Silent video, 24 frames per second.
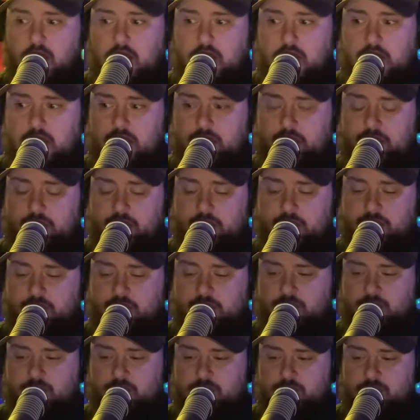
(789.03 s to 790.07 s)

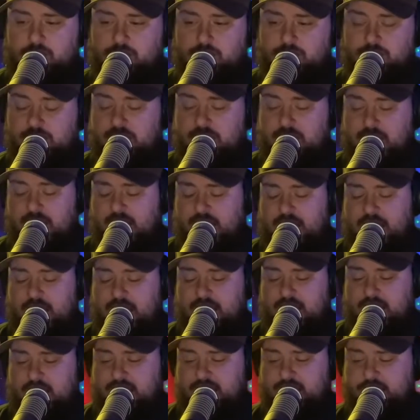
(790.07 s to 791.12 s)

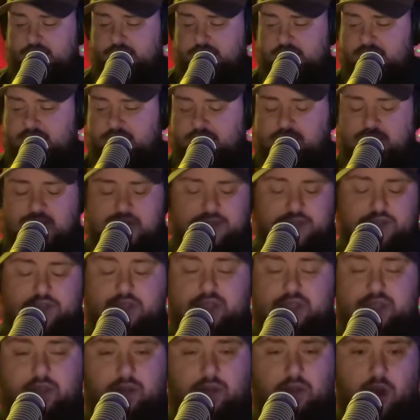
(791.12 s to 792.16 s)
And that's just
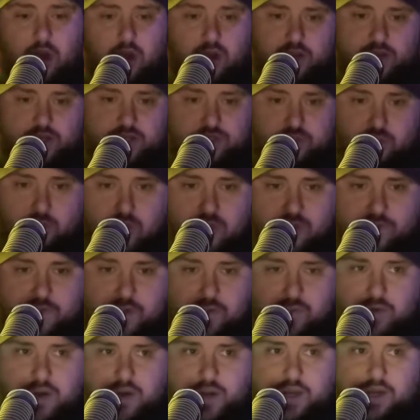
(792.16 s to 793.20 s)
the long and short of it
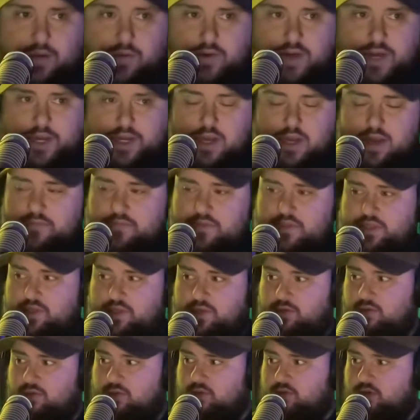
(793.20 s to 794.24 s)
when it comes
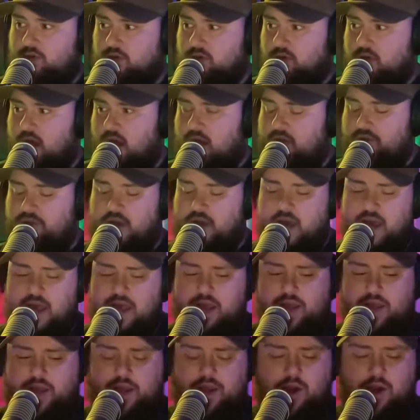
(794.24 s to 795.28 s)
to love,
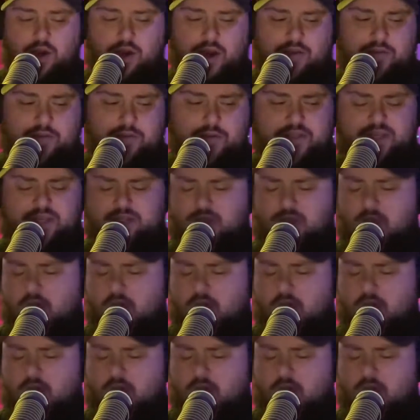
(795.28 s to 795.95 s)
and everybody says,